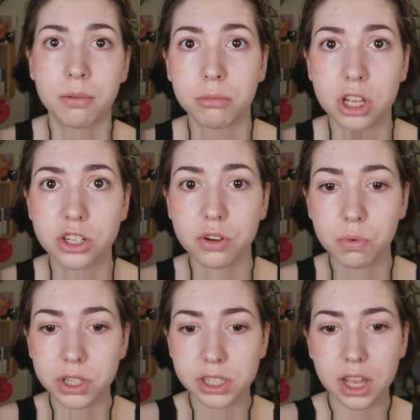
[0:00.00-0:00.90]
blush on
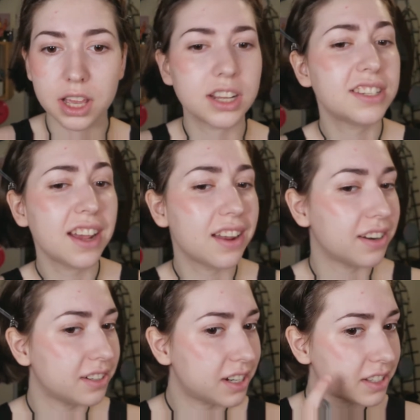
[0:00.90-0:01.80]
one side,
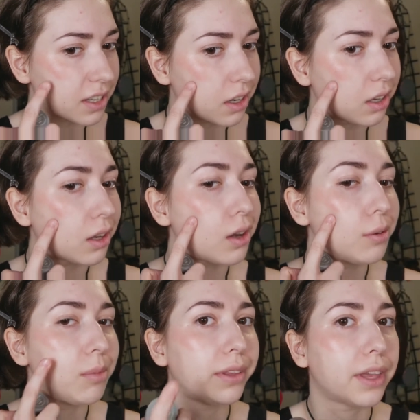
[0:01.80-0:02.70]
done. Just kidding, I'll
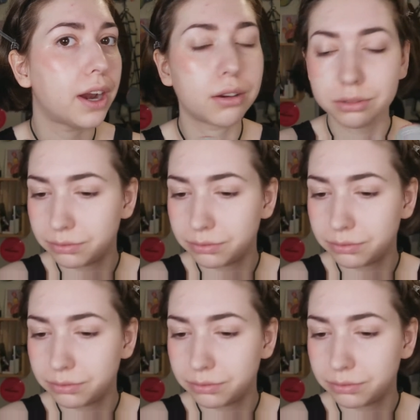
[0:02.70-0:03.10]
blend that out.